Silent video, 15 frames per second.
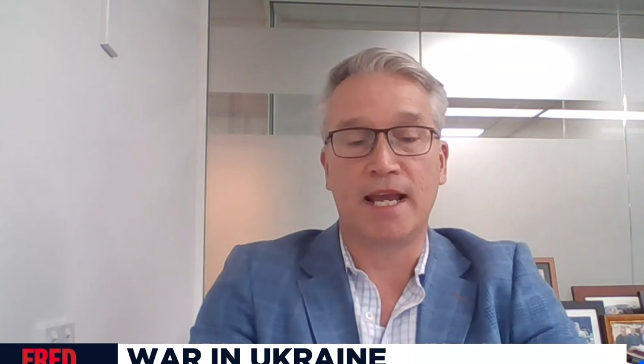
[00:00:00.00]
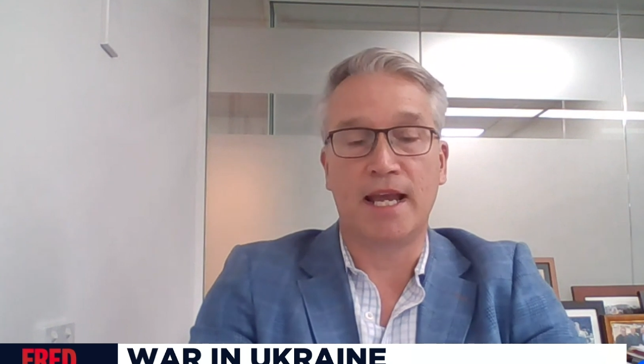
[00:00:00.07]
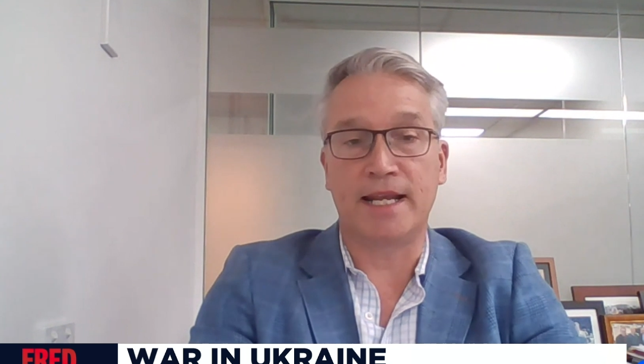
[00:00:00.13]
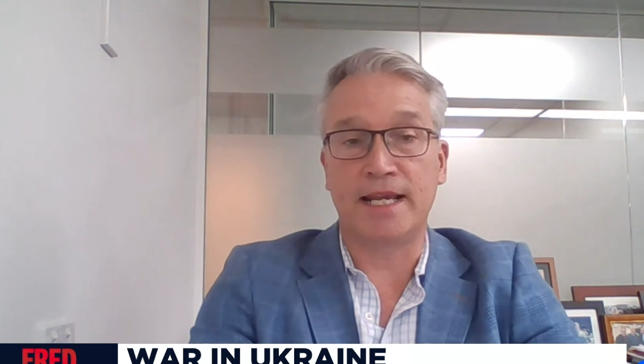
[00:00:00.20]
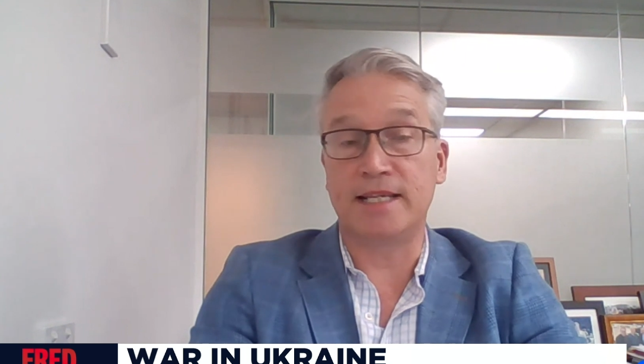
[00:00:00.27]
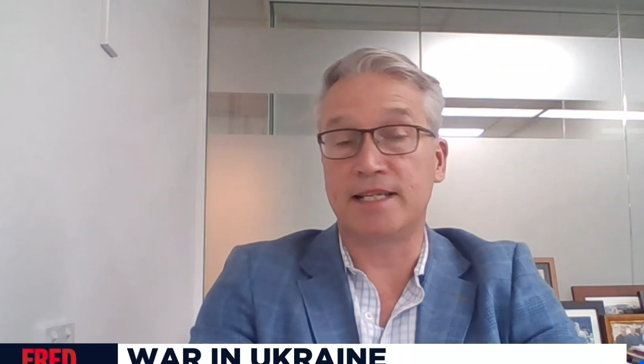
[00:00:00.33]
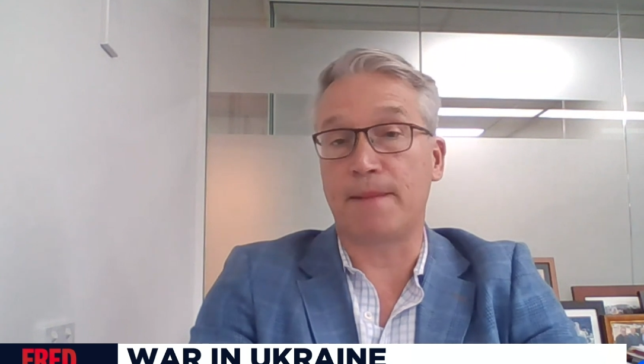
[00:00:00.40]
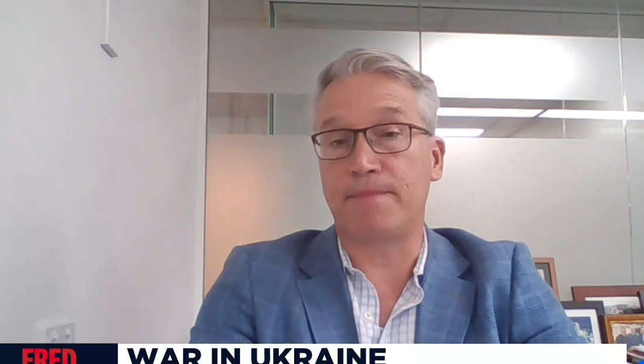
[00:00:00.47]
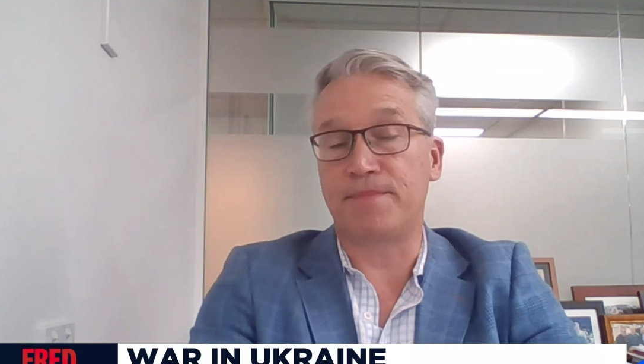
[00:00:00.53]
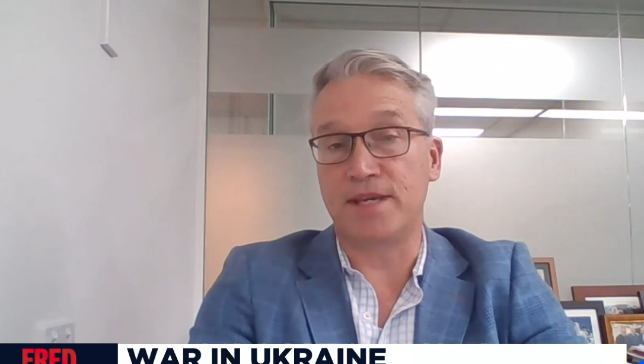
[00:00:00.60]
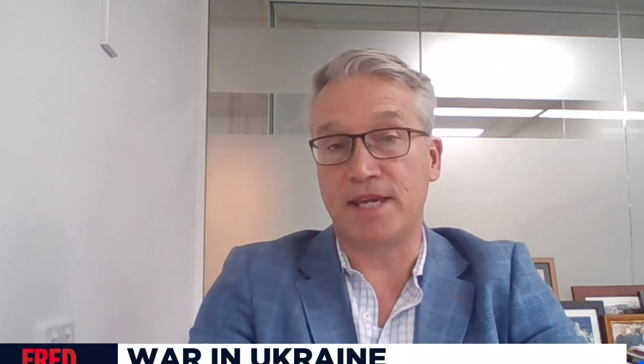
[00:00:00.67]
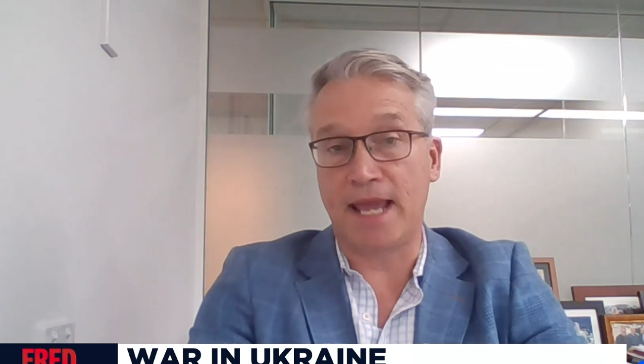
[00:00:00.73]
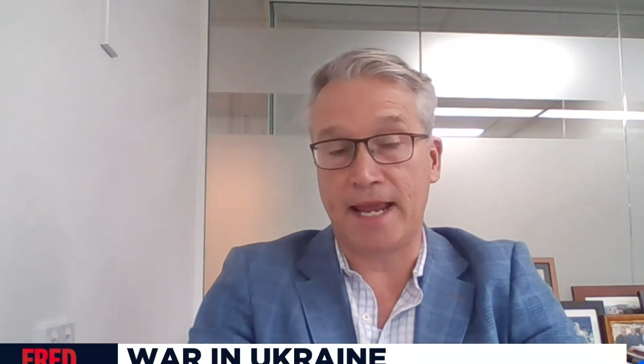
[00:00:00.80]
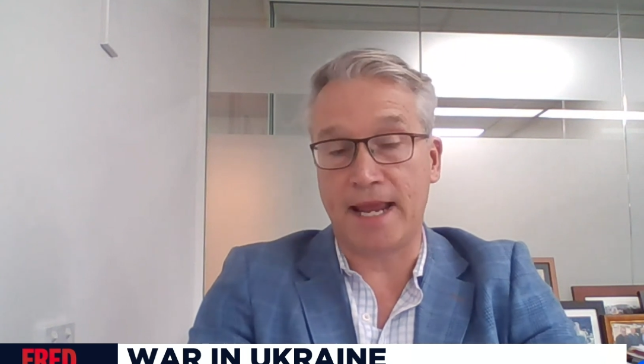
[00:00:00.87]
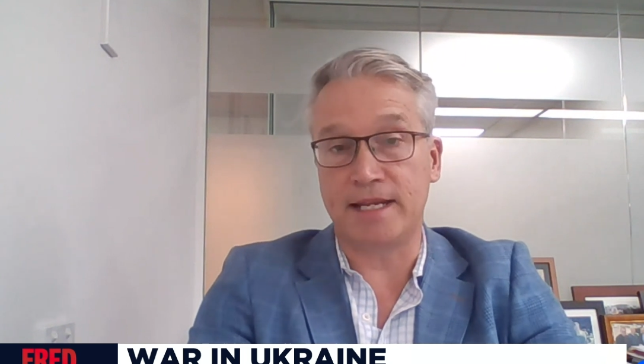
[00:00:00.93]
and he's up
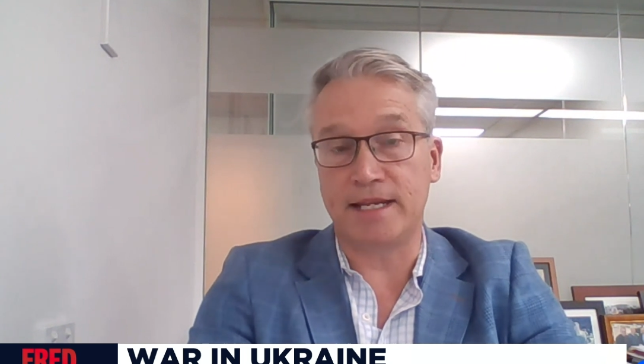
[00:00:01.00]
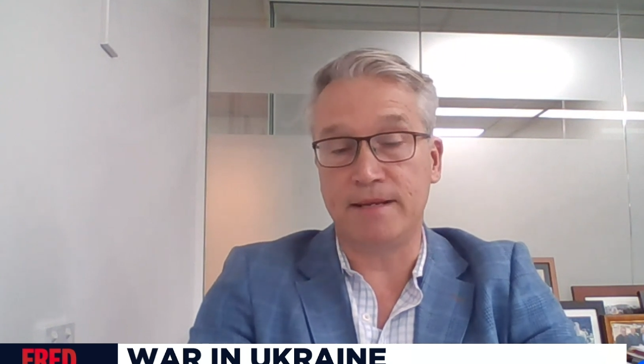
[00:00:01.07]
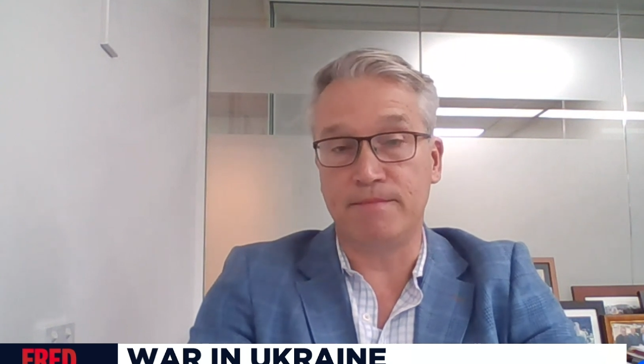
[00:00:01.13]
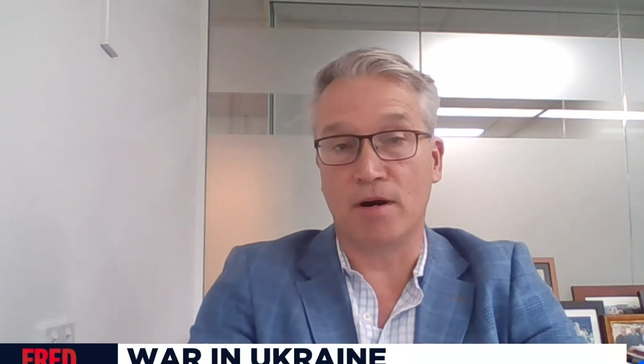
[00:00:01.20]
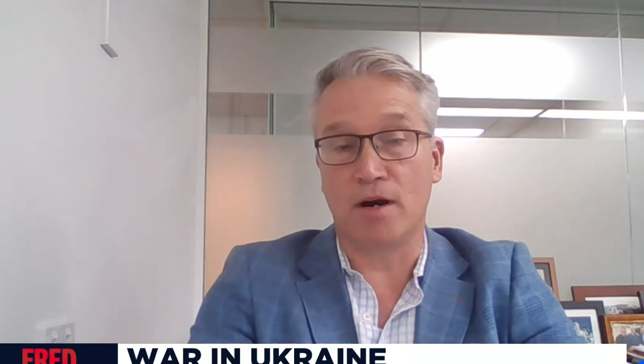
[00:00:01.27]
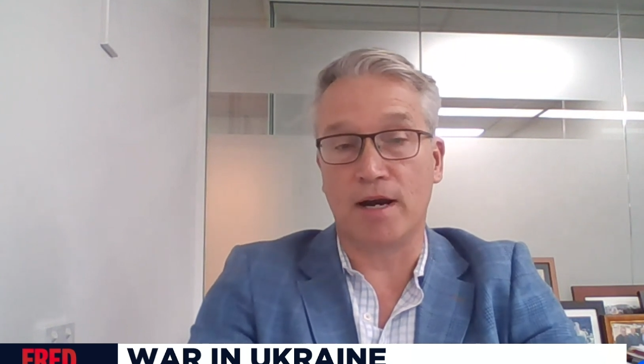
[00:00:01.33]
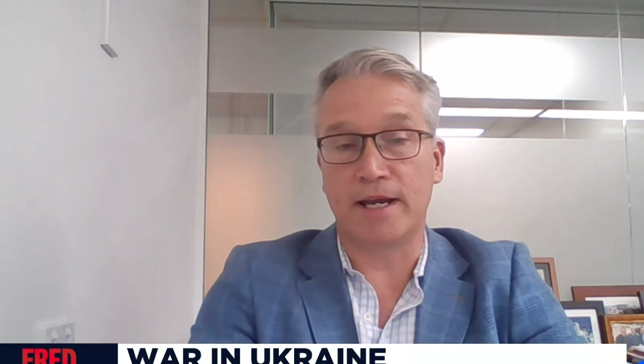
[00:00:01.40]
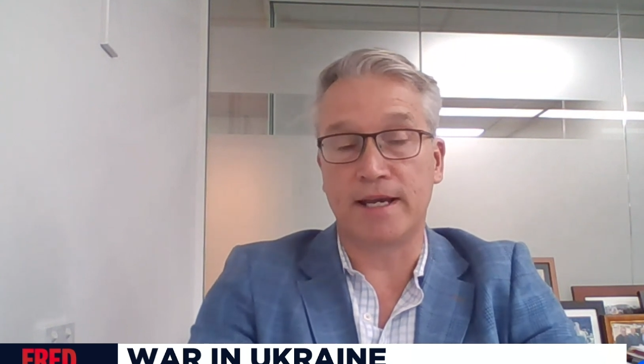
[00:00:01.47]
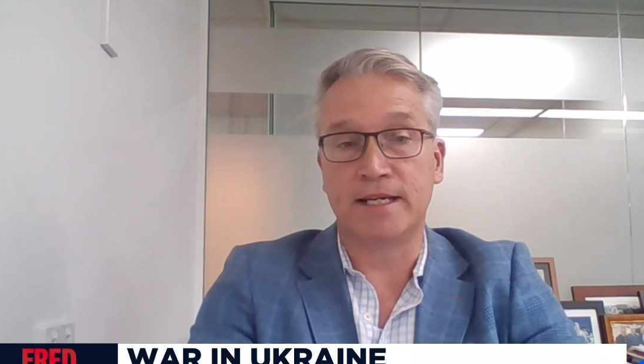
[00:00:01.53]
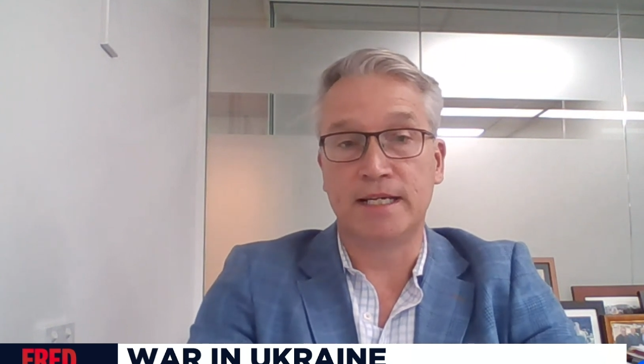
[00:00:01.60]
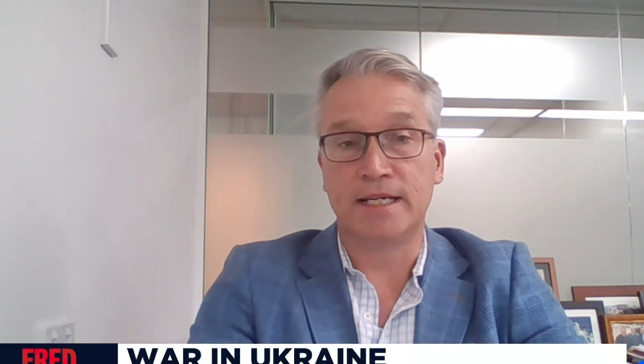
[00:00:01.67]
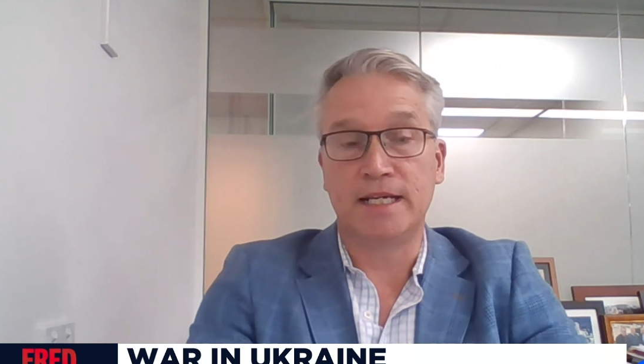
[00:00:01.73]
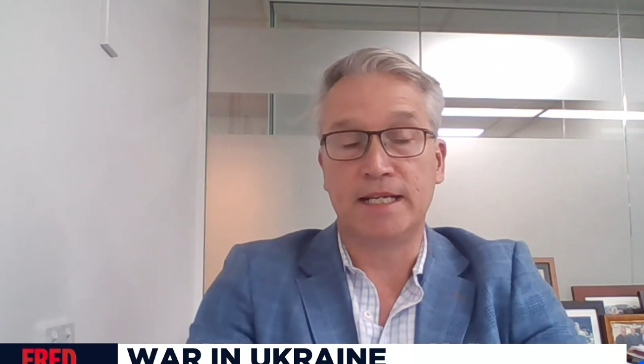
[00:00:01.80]
the ante by